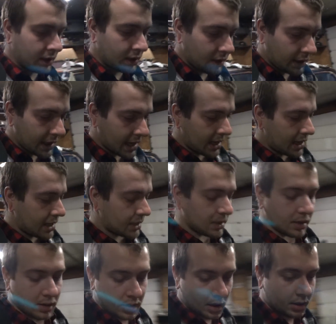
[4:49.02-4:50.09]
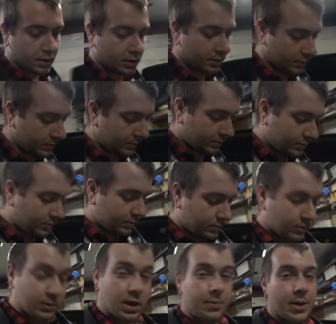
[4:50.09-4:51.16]
yeah, I don't know. I'll
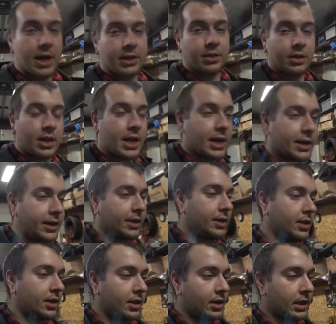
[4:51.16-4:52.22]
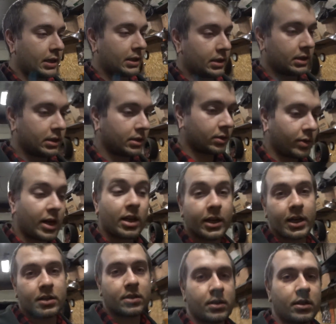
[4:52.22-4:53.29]
get back to that in a little while, I
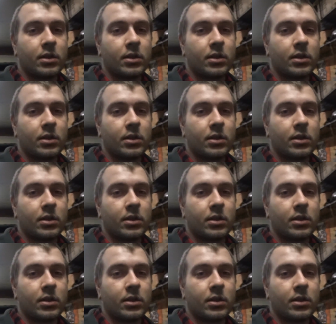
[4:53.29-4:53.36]
guess.